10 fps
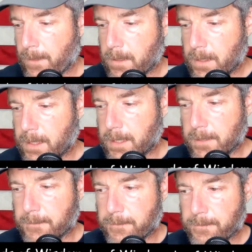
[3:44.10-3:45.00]

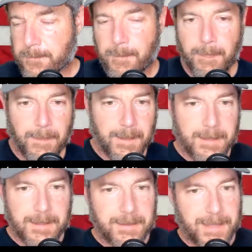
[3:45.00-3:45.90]

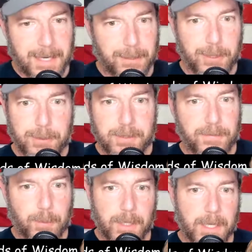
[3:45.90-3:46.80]
That includes the
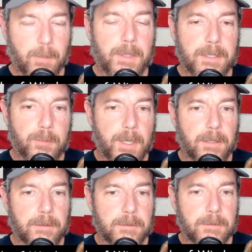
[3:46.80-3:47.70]
4-legged ones as
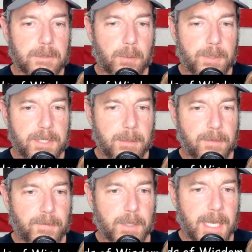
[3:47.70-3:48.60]
well. So we seem to
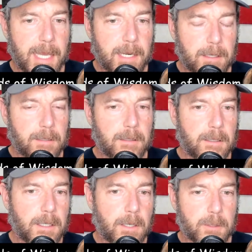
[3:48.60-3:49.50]
forget,
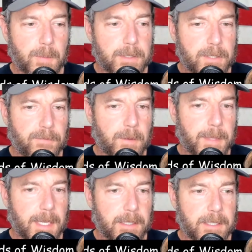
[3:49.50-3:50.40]
you know, especially from
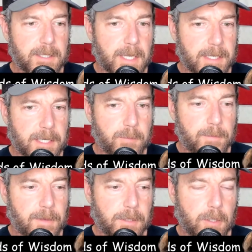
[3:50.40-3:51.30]
the LE side. Yes, we've
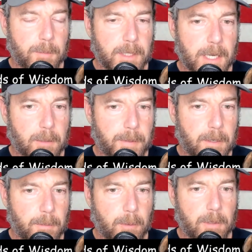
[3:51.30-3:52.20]
got the human
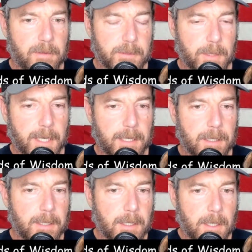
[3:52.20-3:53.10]
counterpart. We also got
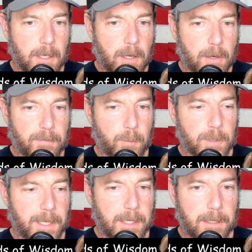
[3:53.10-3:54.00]
our
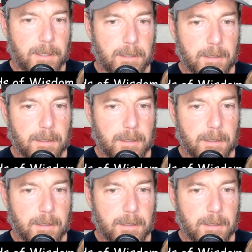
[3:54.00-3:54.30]
4-legged